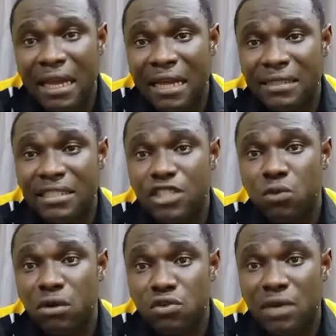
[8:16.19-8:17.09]
And
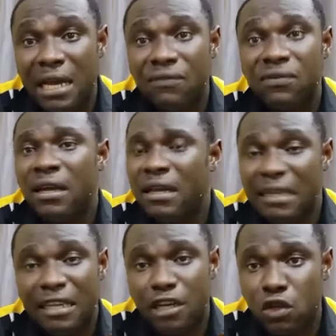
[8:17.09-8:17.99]
this will also have
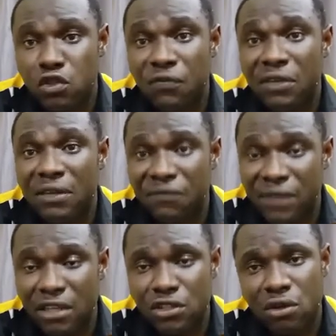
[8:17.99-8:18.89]
a lot of
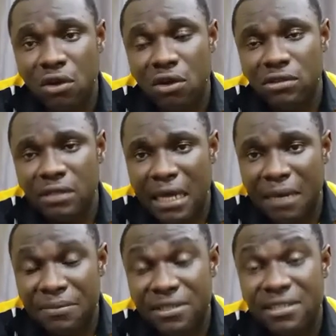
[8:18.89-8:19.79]
effect
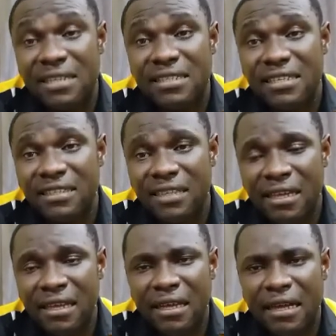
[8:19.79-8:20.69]
on
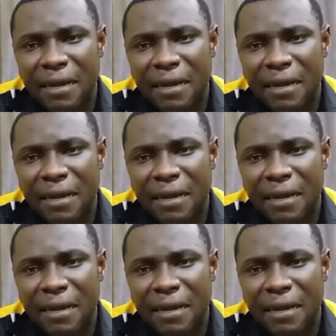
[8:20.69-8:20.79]
certain